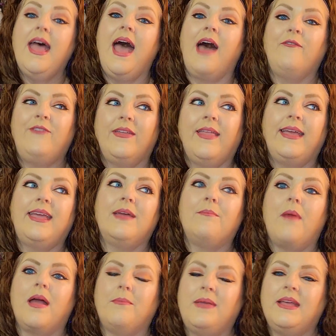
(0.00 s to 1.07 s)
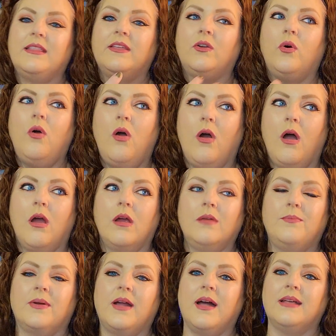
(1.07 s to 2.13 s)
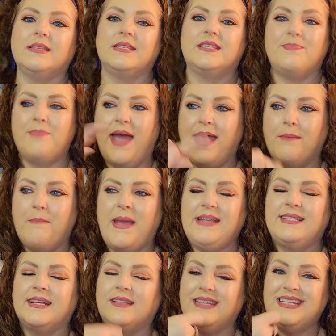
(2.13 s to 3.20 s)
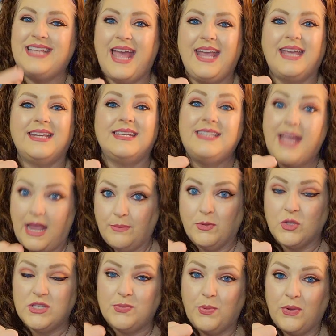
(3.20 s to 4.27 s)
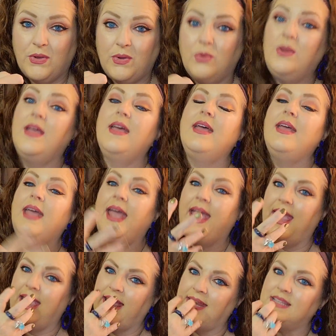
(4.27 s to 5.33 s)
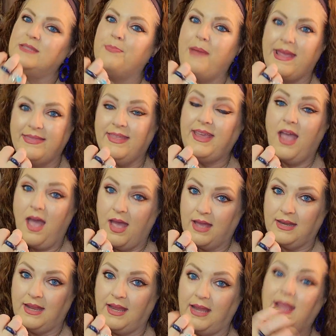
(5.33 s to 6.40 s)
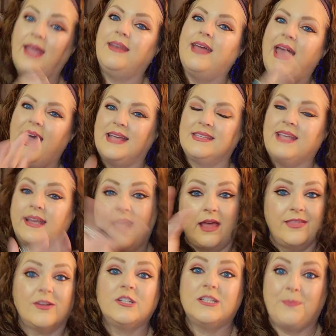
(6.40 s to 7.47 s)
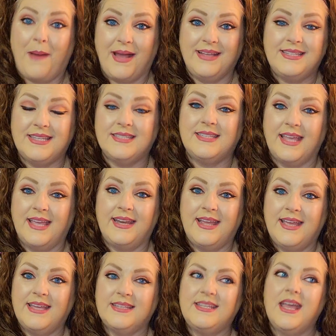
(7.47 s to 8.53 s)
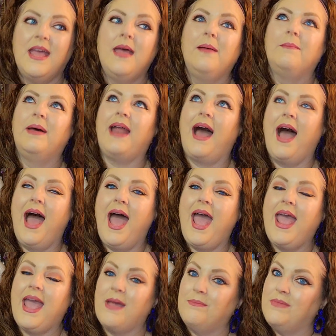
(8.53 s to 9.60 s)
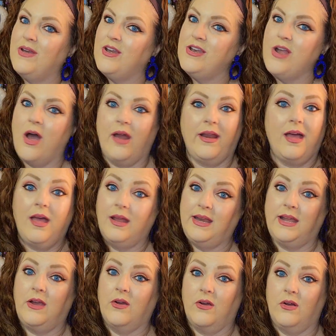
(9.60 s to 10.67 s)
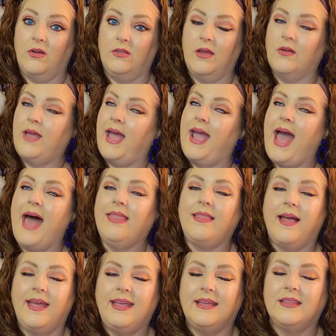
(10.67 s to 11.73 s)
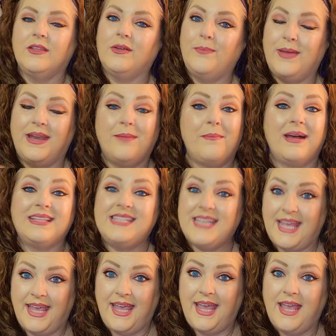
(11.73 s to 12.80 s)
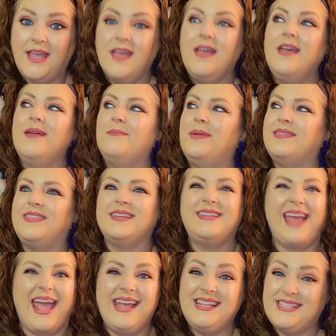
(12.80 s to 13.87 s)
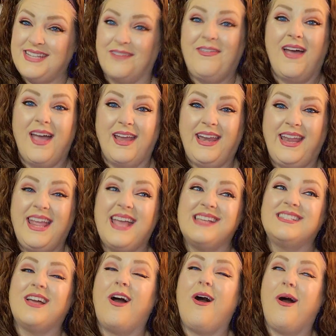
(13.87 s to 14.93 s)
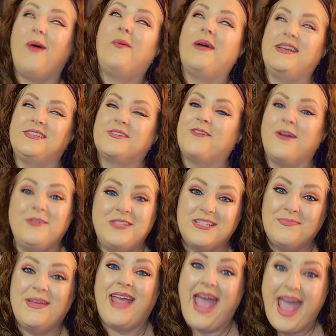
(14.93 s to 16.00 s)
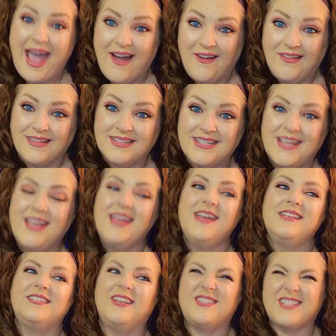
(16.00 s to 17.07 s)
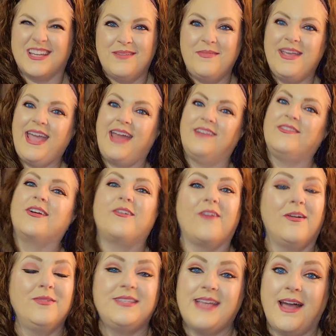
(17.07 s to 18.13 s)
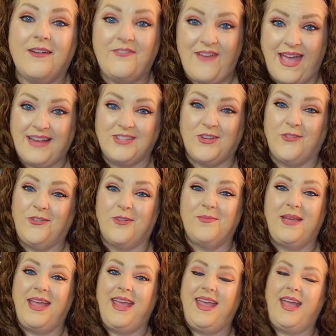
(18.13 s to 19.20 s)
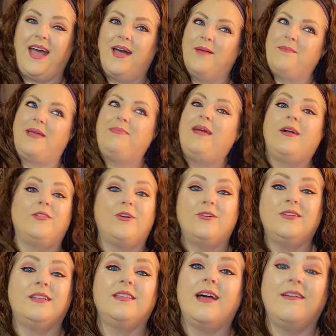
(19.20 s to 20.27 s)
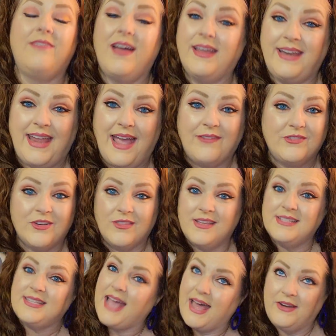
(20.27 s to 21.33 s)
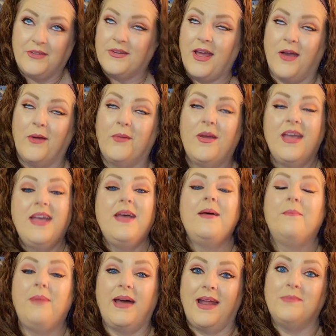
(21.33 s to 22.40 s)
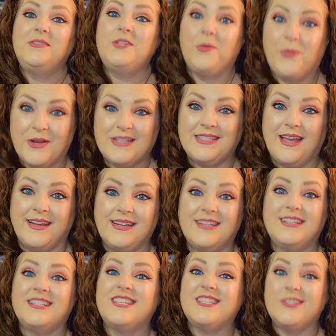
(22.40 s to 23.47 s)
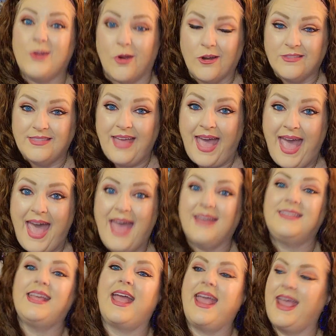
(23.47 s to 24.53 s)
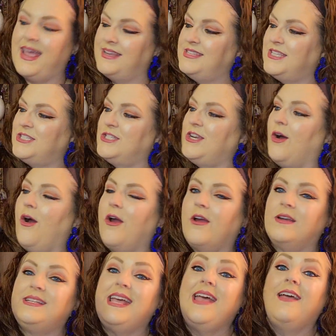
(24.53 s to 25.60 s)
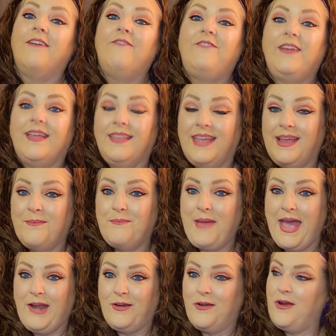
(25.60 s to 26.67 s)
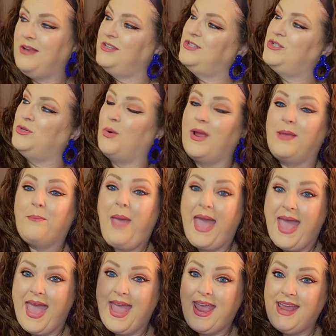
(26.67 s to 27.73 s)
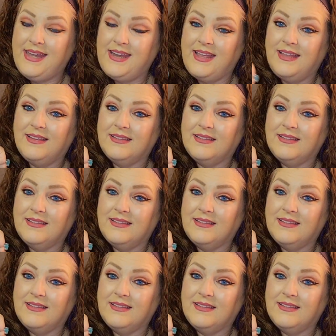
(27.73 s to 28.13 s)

I feel like it might be a little hard because it's basically taking a tablespoon and it's mainly honey and it has like other spices in it but i am not a honey girl okay i like a little bit in my tea but the taste of honey has always grossed me out so it's going to be kind of a gross out factor for me uh, maybe i'll learn to love honey after this i don't know but i'm super excited to start that and start feeling better joint pain